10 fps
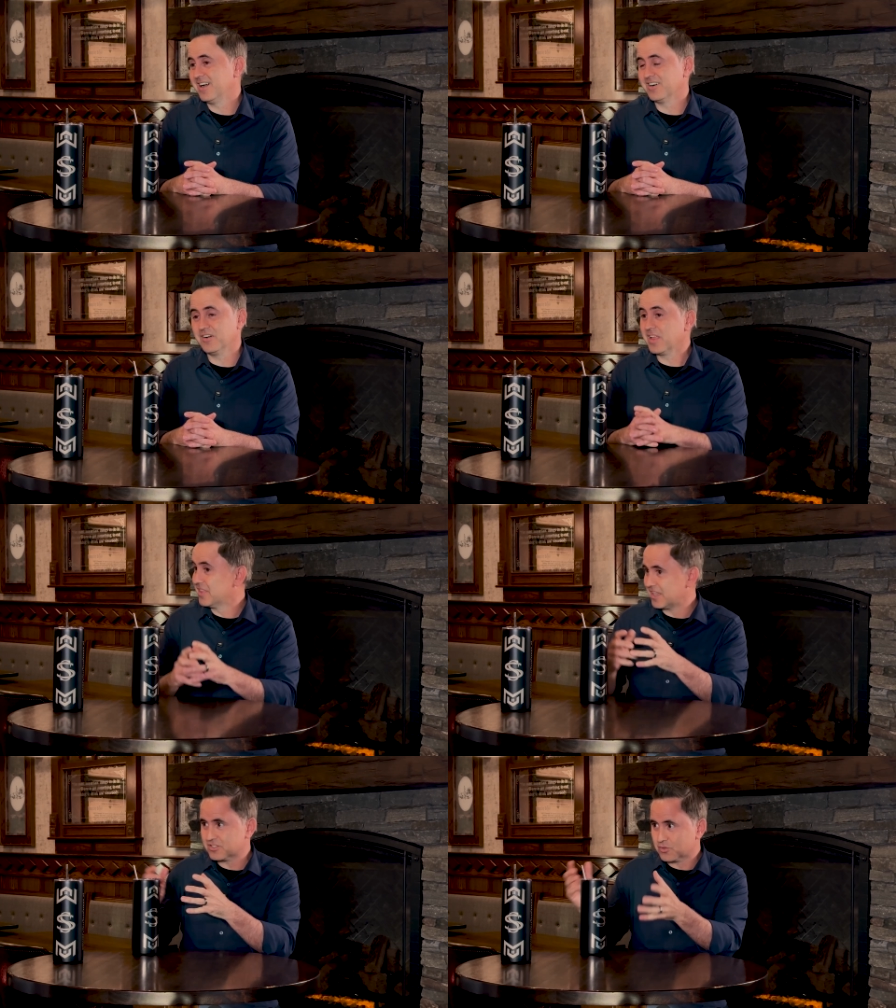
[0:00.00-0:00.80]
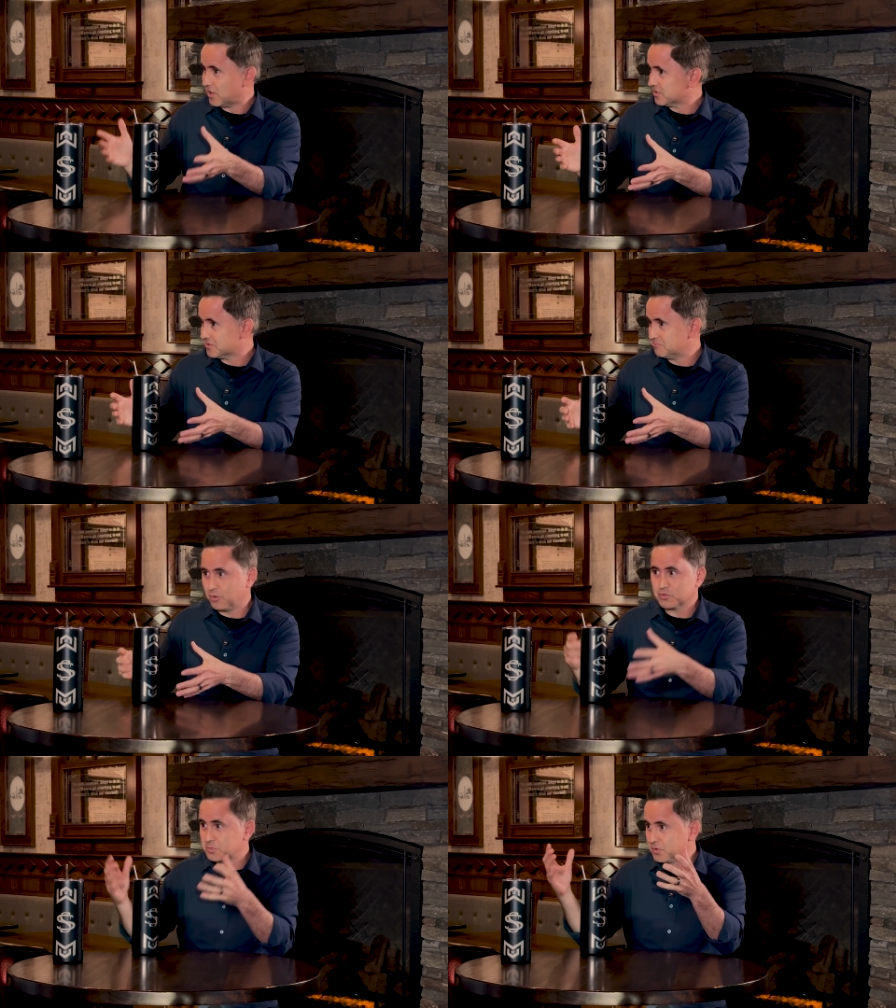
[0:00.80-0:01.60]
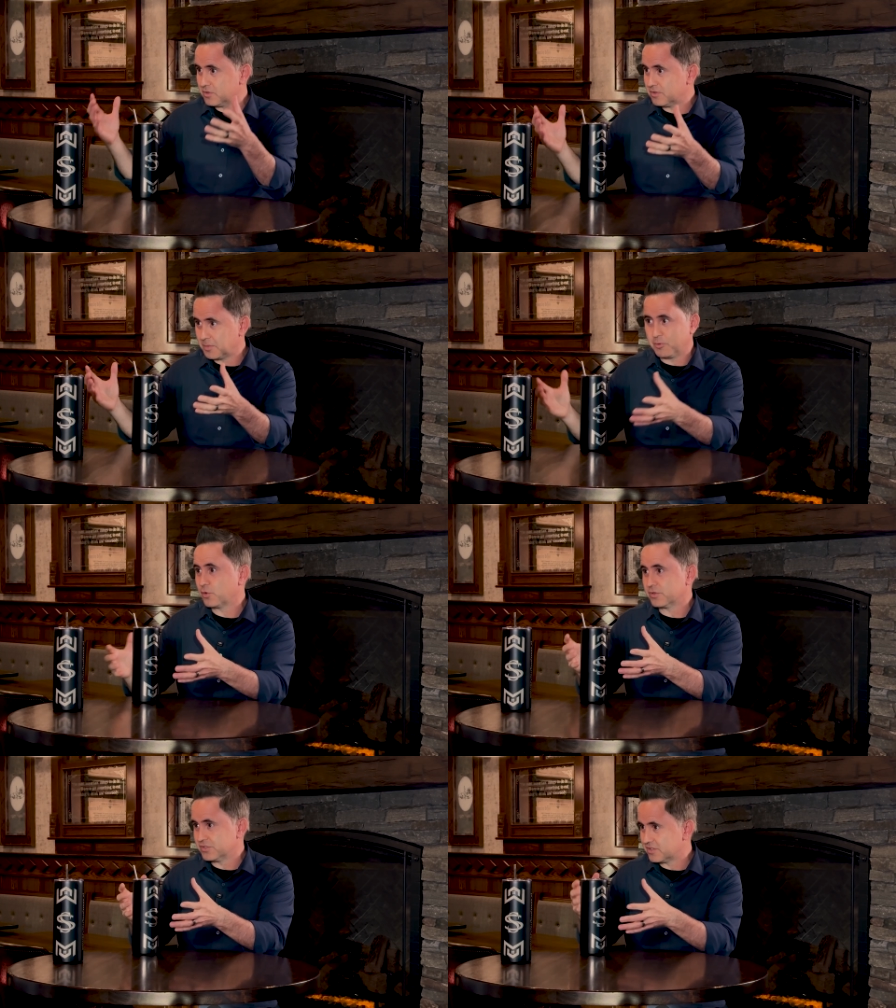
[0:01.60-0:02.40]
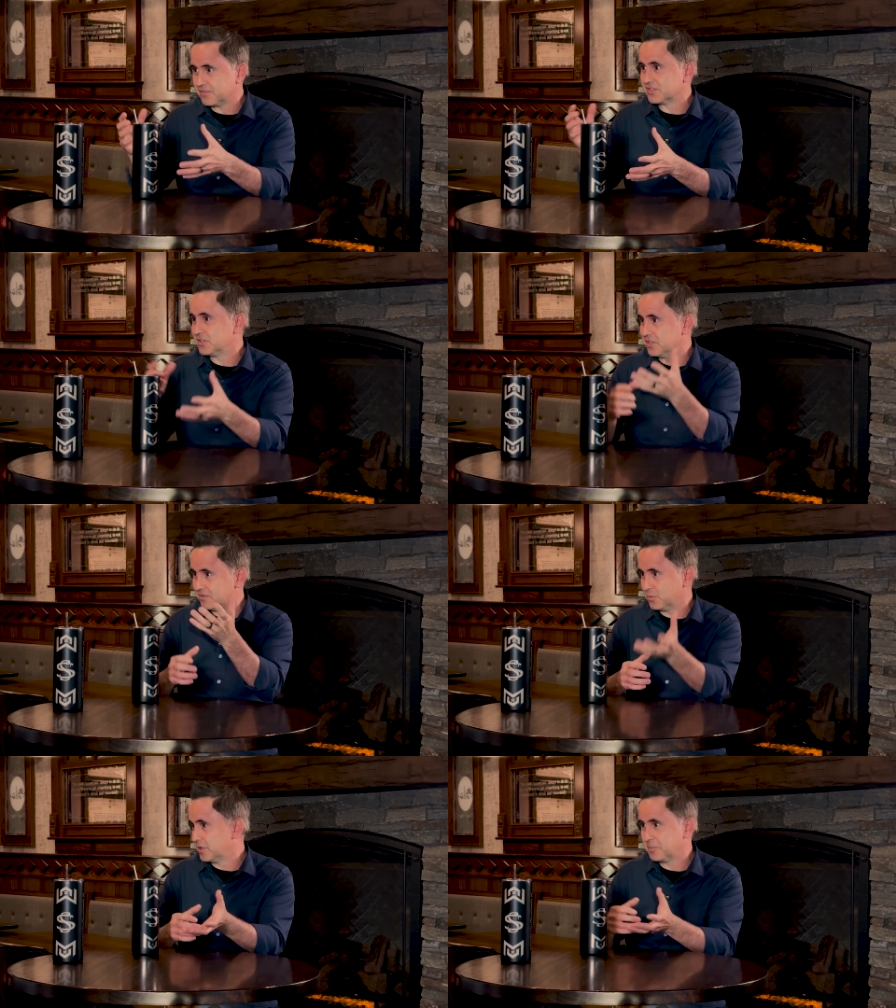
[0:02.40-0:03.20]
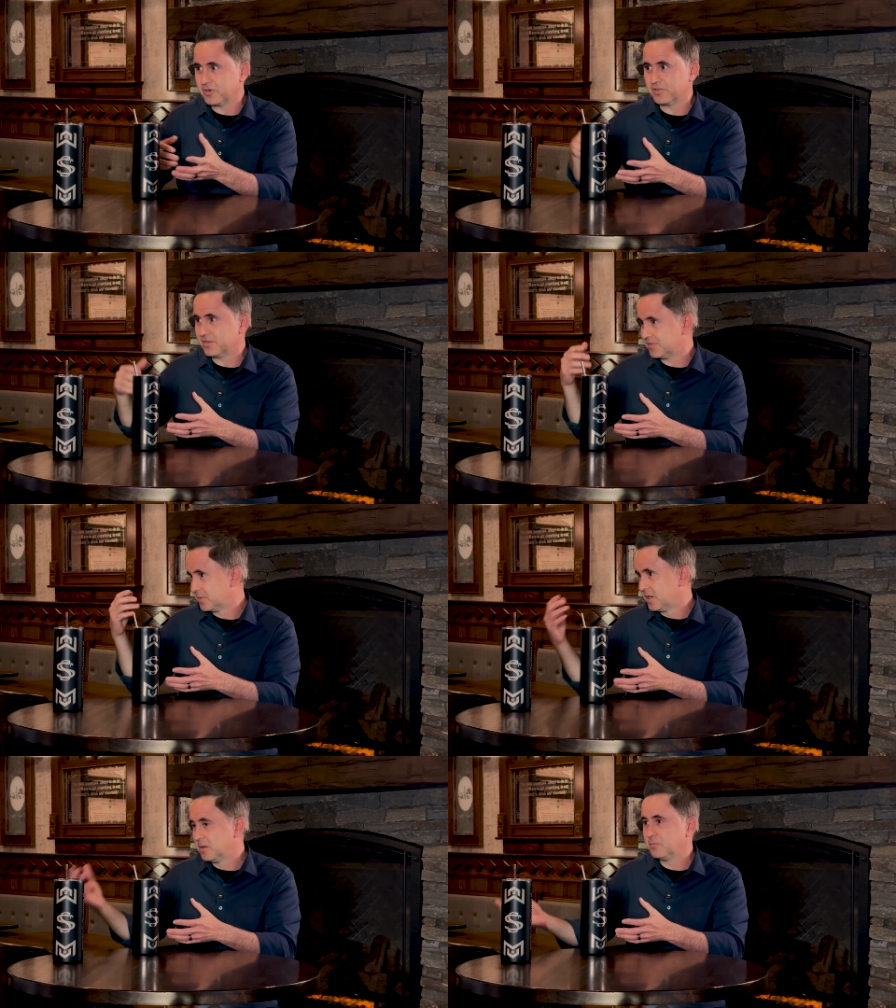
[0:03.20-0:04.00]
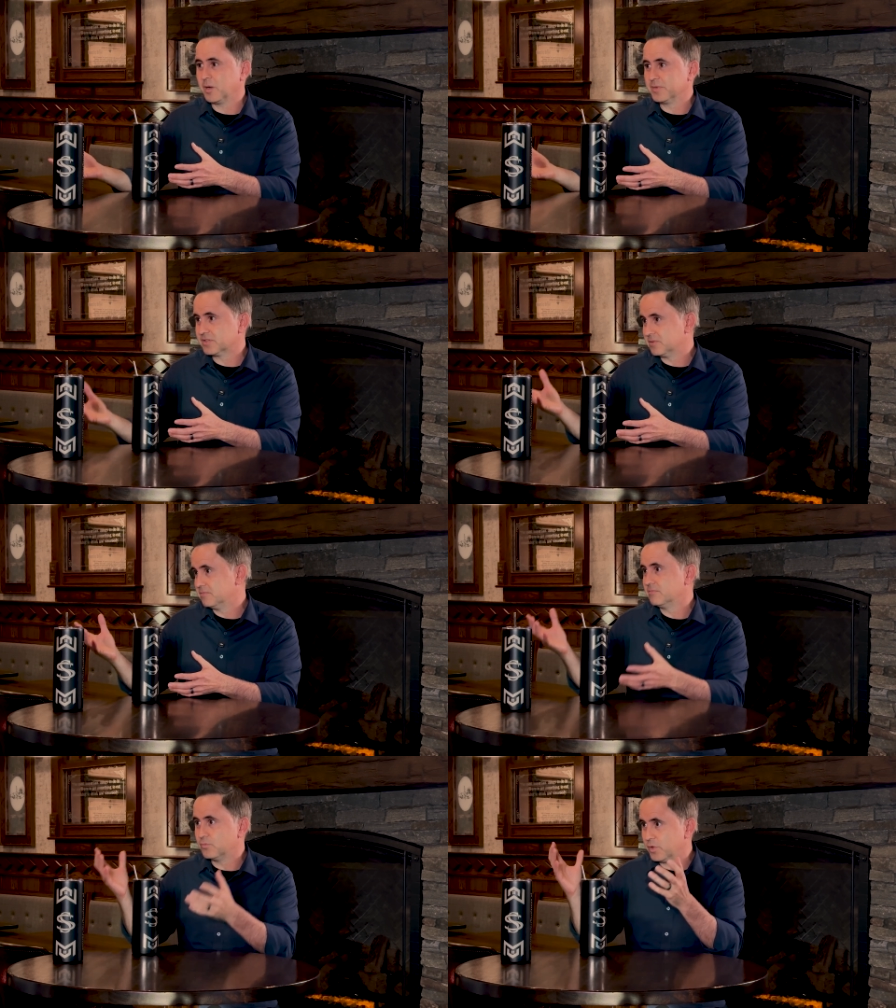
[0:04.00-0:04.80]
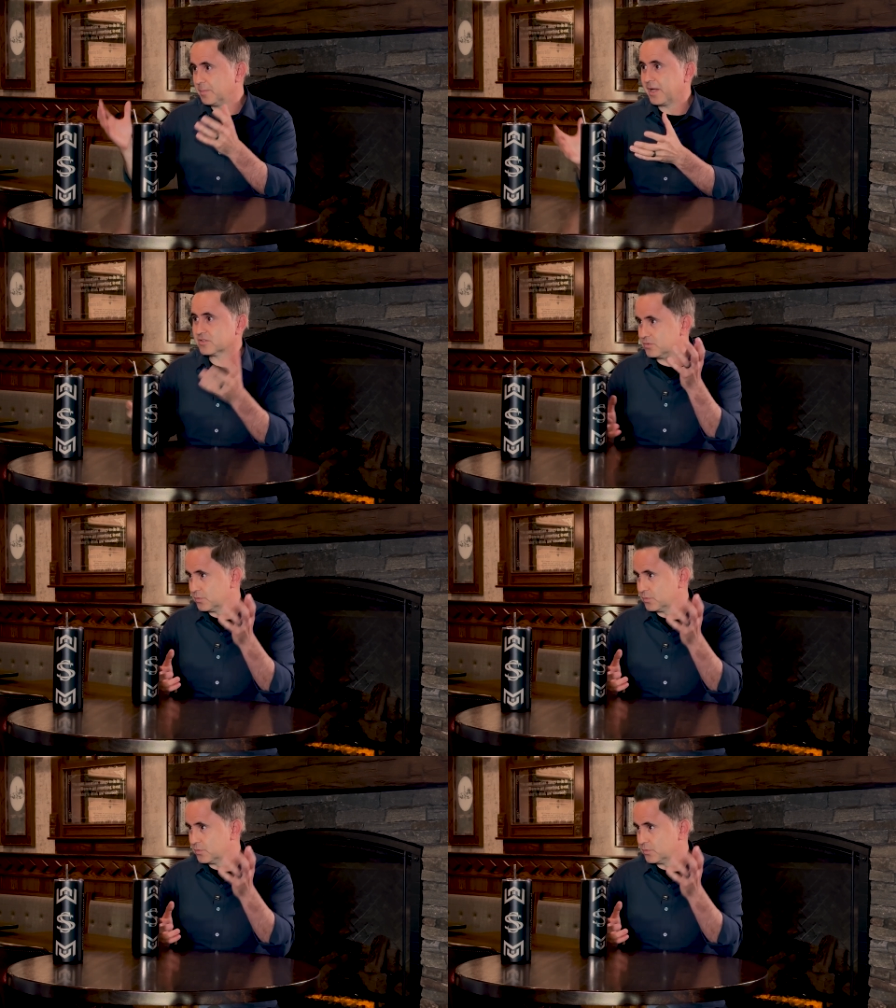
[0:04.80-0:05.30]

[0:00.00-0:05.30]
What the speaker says: I love that. And that's across multiple brokerages. Obviously, at Windermere, there'll probably some RE/MAX or